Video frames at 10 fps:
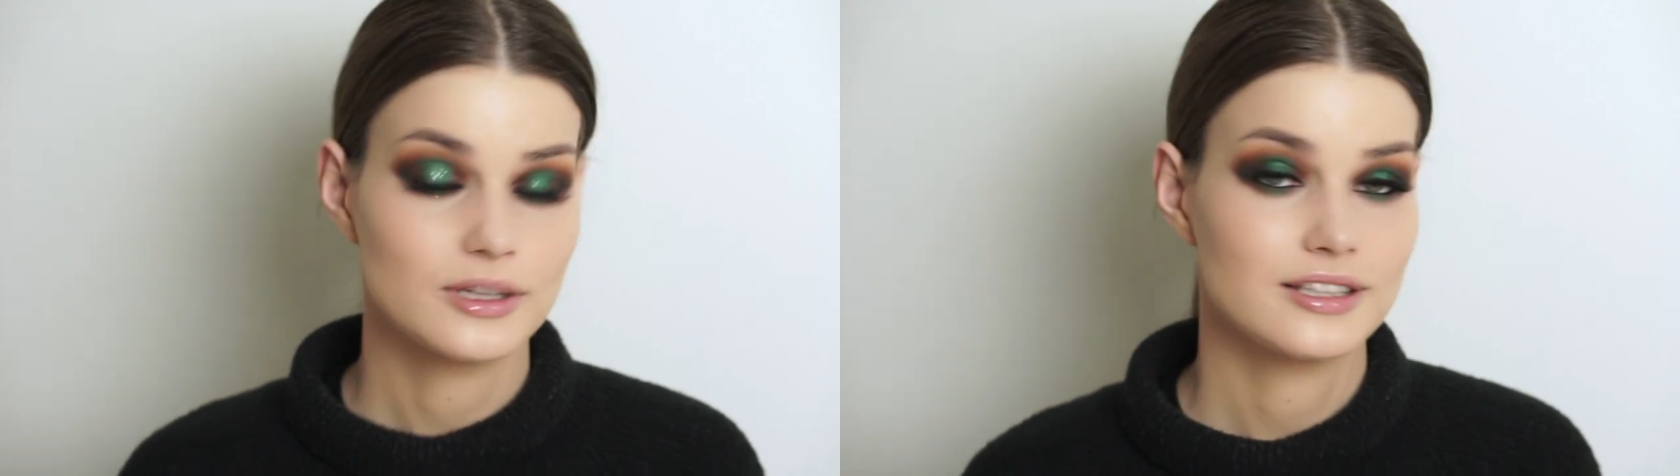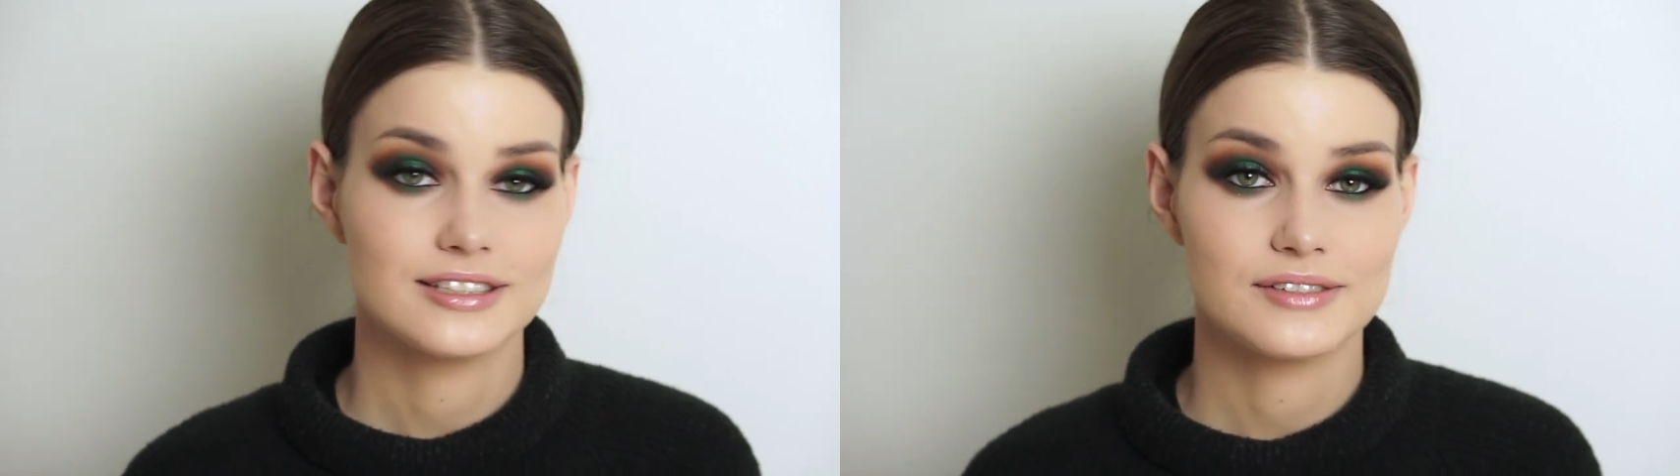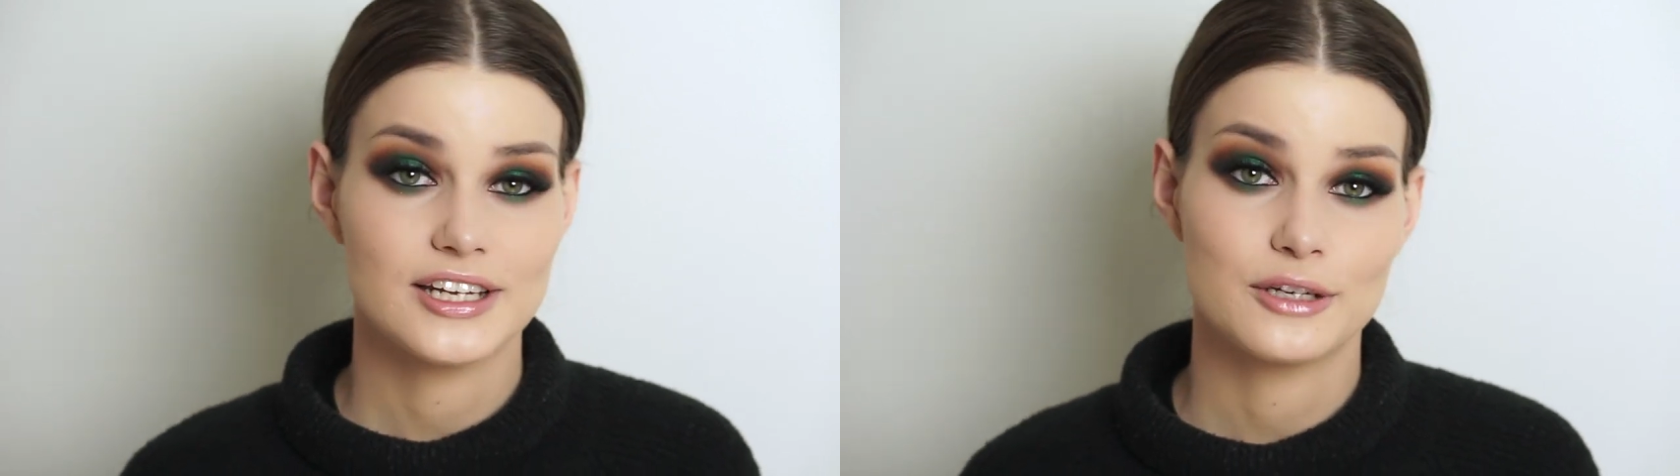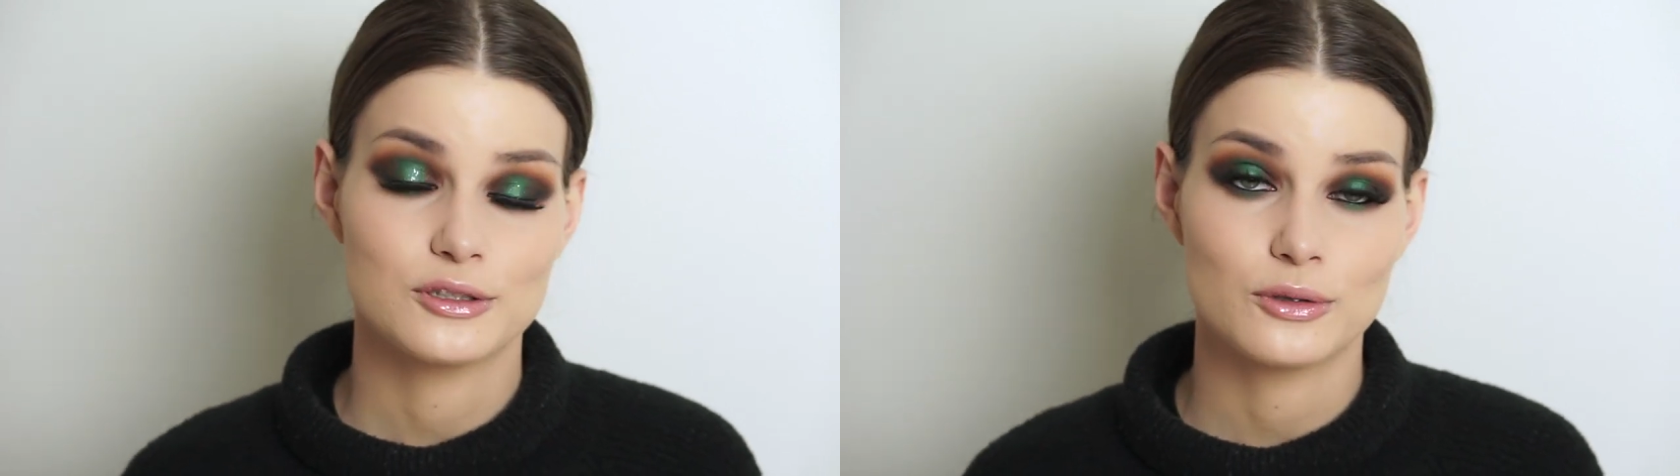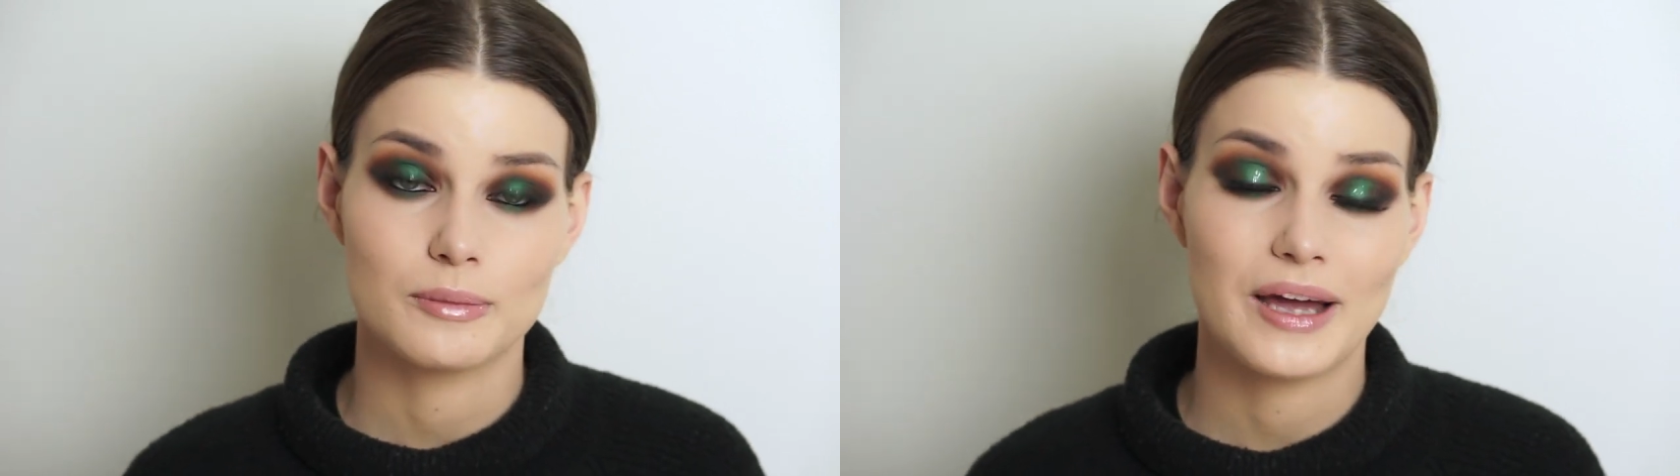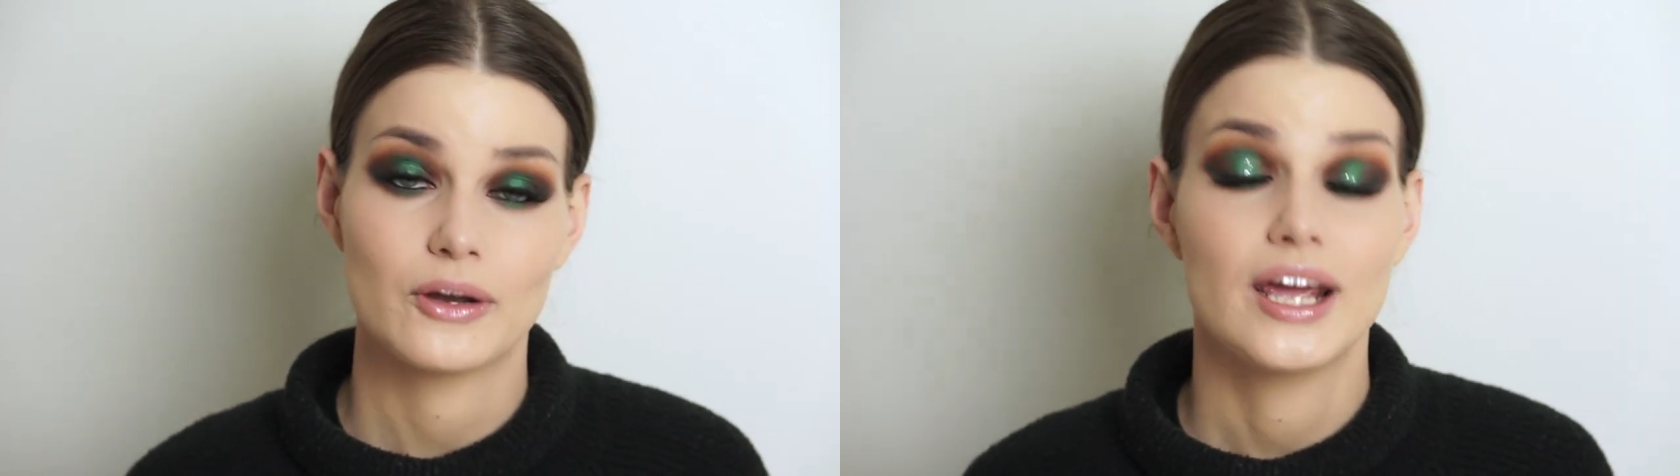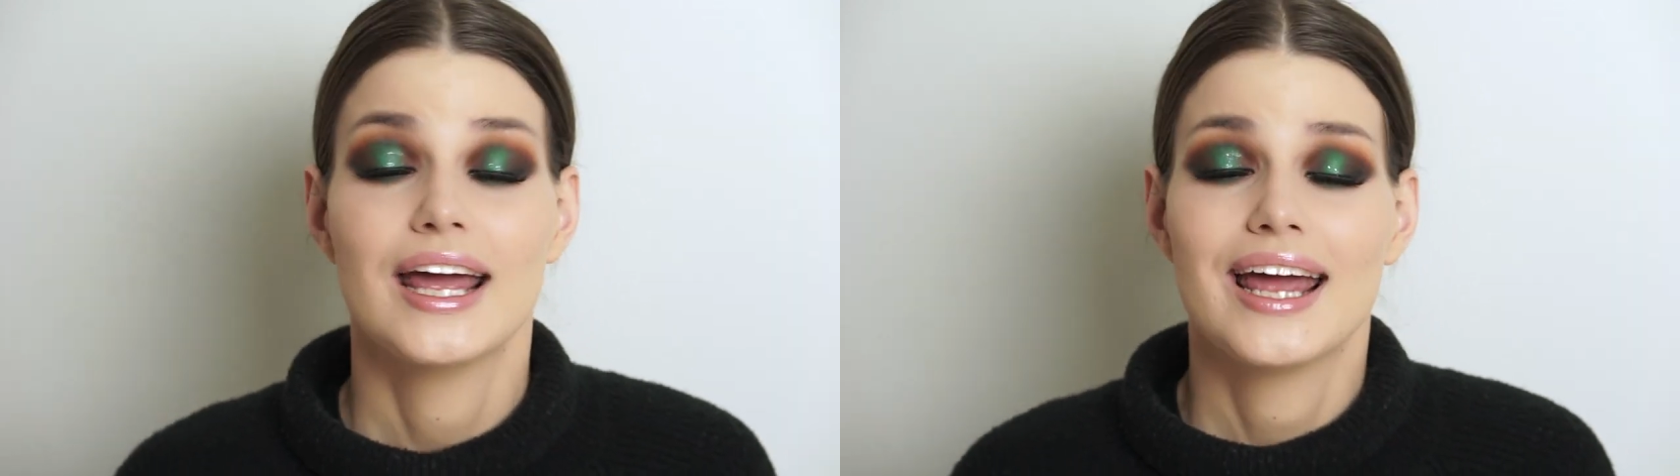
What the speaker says: what this video is all about.